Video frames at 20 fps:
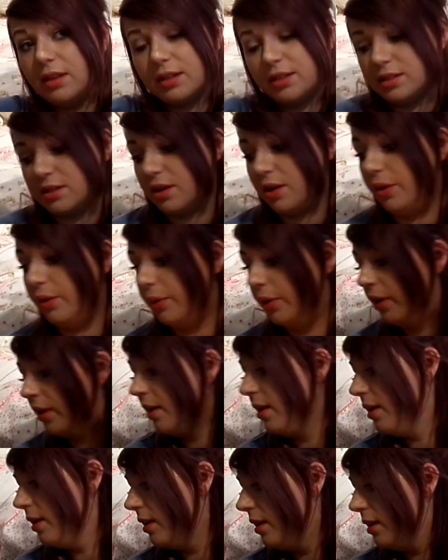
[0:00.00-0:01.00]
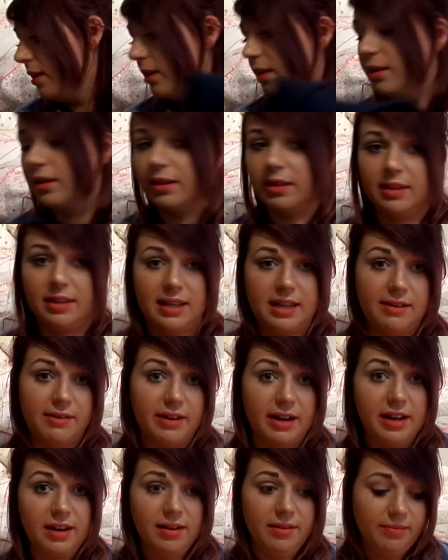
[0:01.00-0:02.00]
so they're
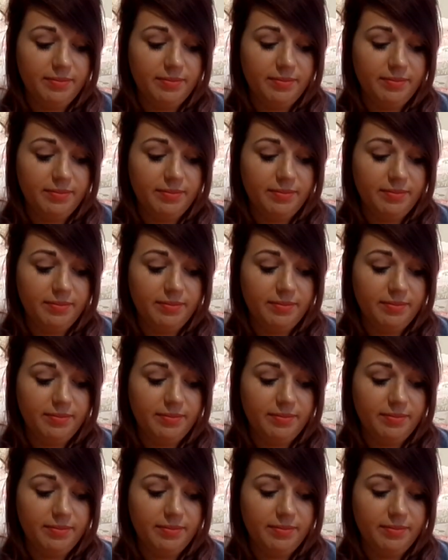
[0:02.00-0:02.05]
in.